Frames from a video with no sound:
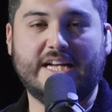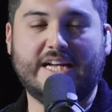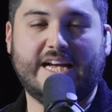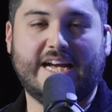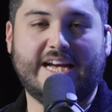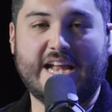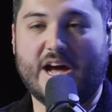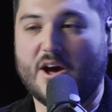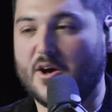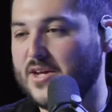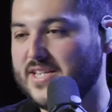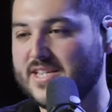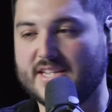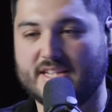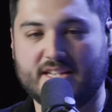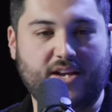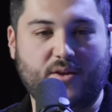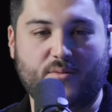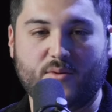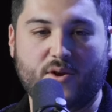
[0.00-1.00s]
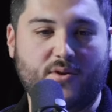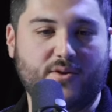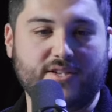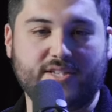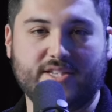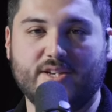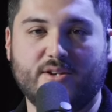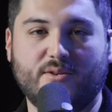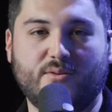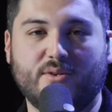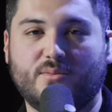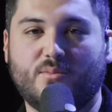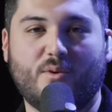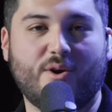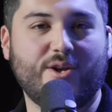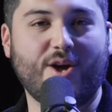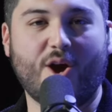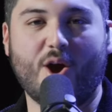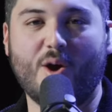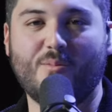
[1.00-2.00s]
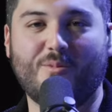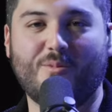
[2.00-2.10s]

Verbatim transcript: And I'll end it like we always do with one hope,